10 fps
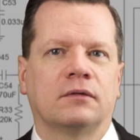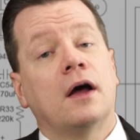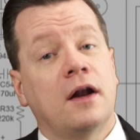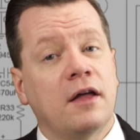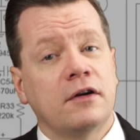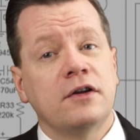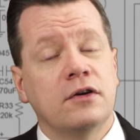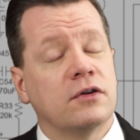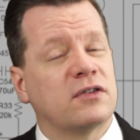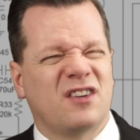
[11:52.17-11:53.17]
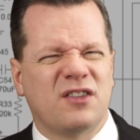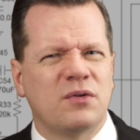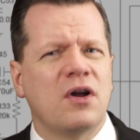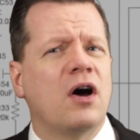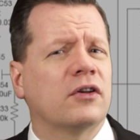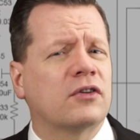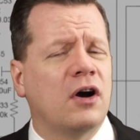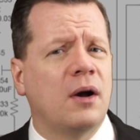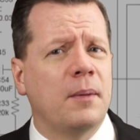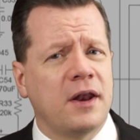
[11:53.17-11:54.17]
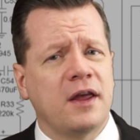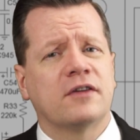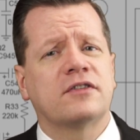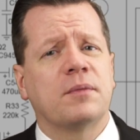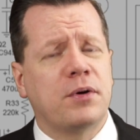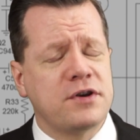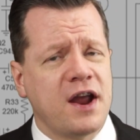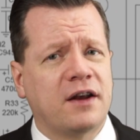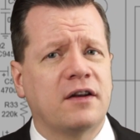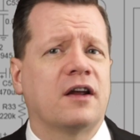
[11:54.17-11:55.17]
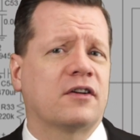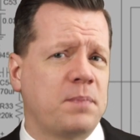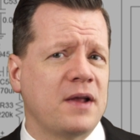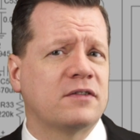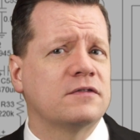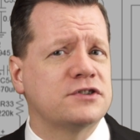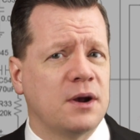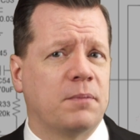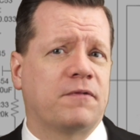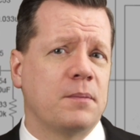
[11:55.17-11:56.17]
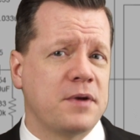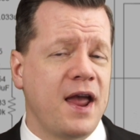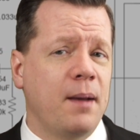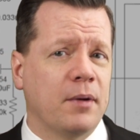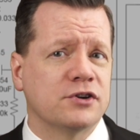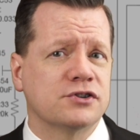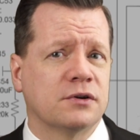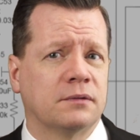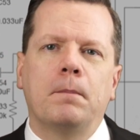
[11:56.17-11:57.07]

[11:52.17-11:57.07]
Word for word: Another use, although not as common, is to protect an expensive chip from damage.